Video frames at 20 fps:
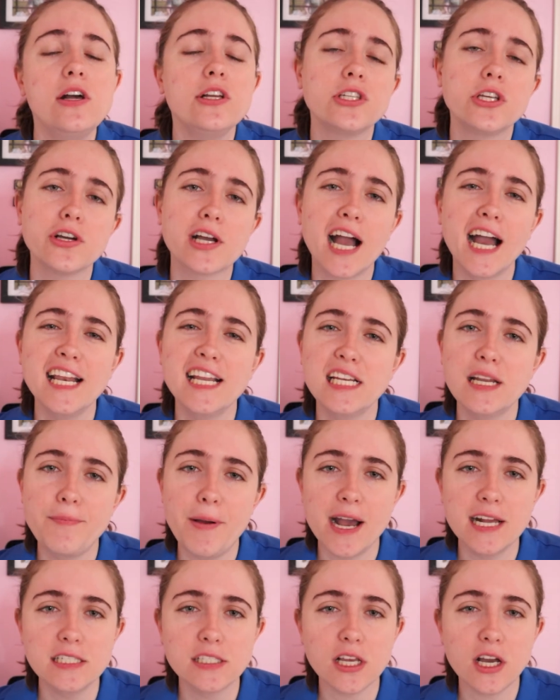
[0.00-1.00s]
So it kind of
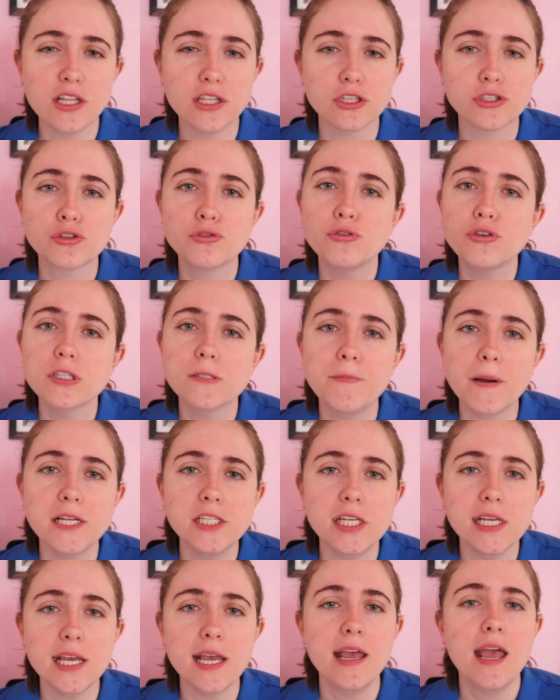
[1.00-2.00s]
depends on the school's
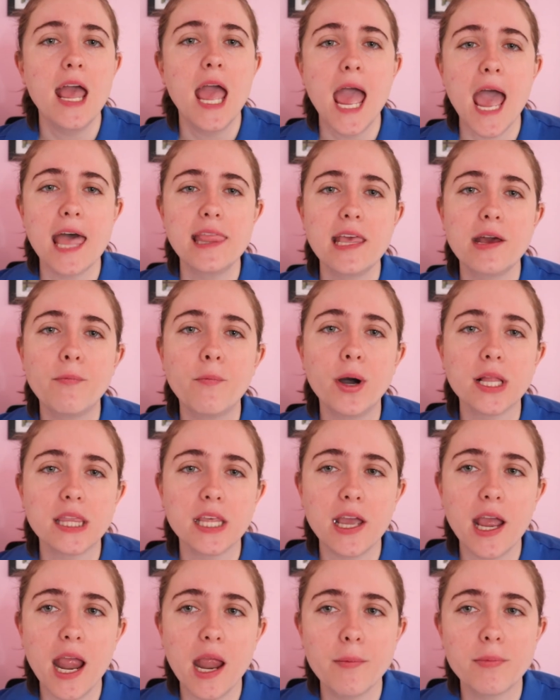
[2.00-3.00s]
budget and then what
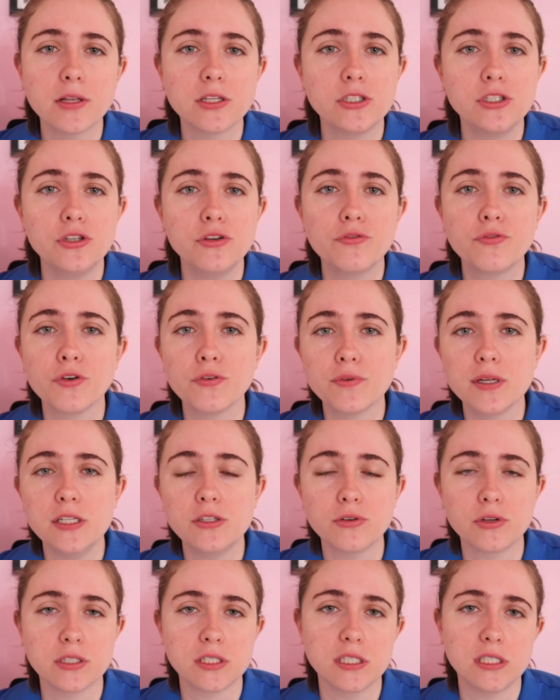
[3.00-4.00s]
they're able to do for
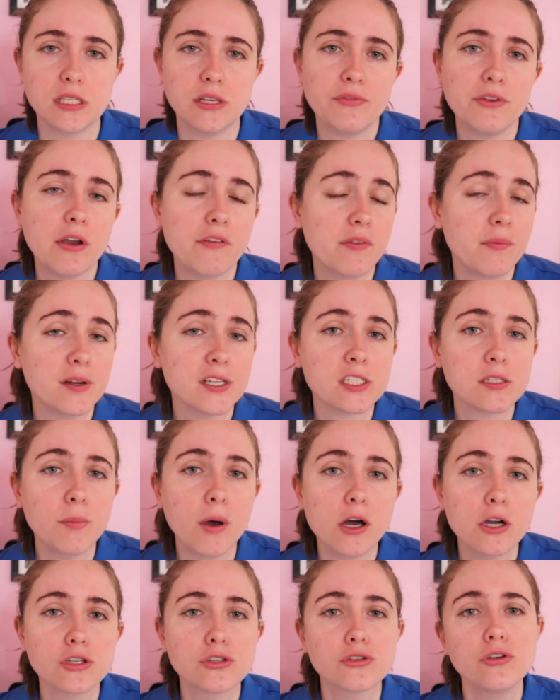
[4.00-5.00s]
resources. If you have a much
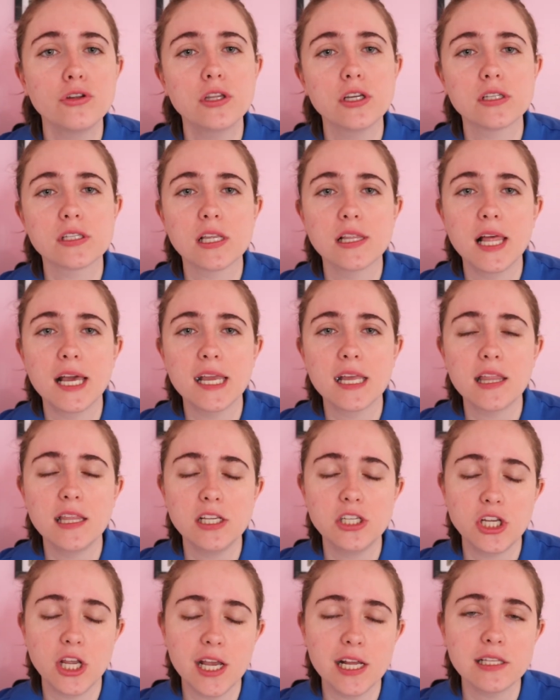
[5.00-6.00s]
smaller school, there's a
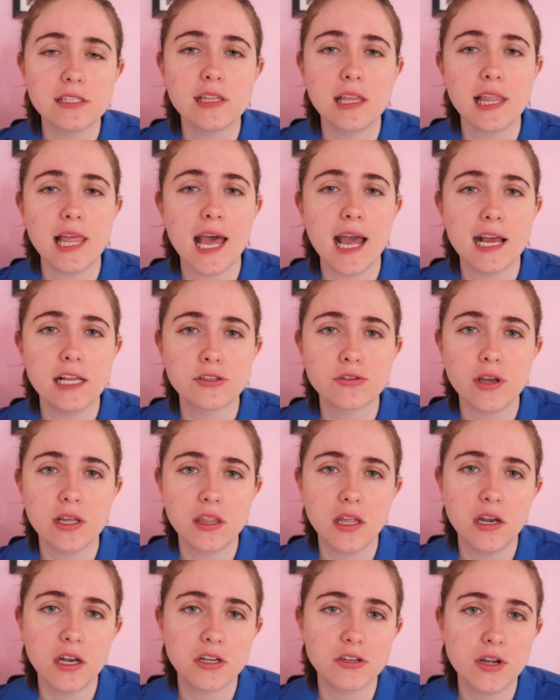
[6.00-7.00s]
likely chance that high school
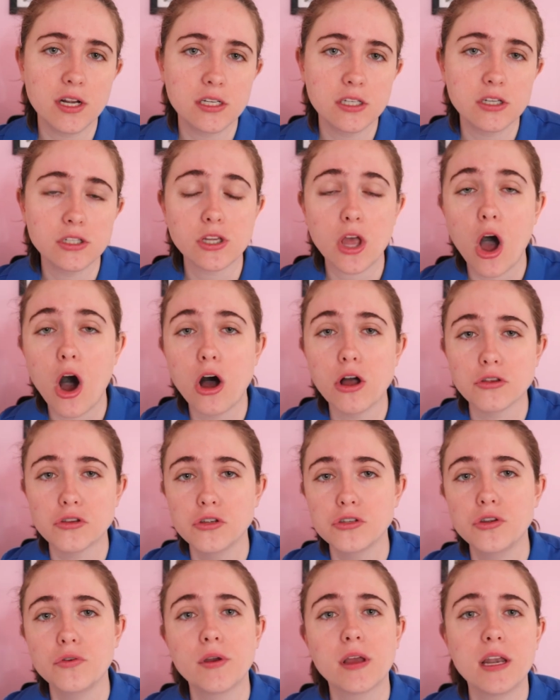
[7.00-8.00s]
athletic director is
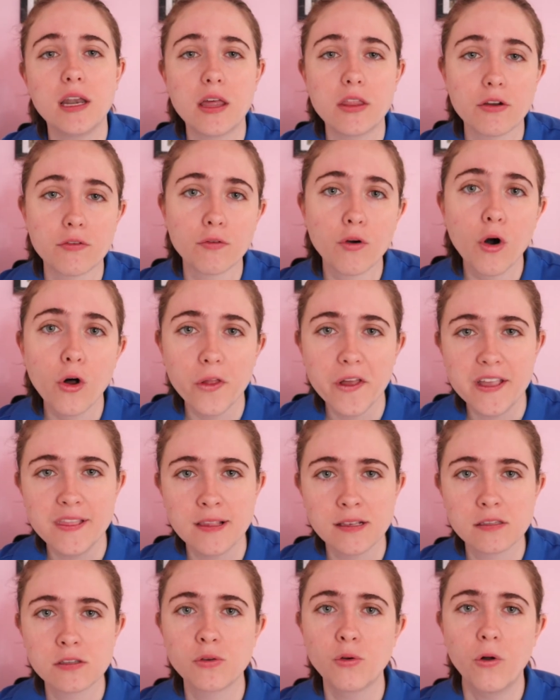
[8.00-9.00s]
also doing another role in
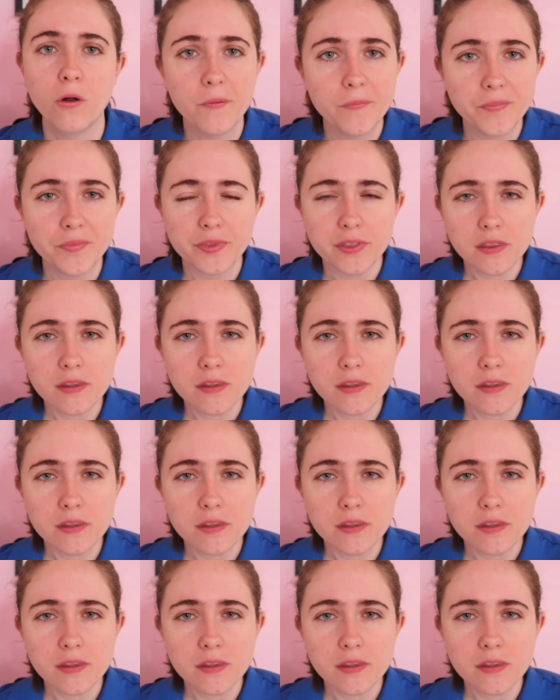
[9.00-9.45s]
the school.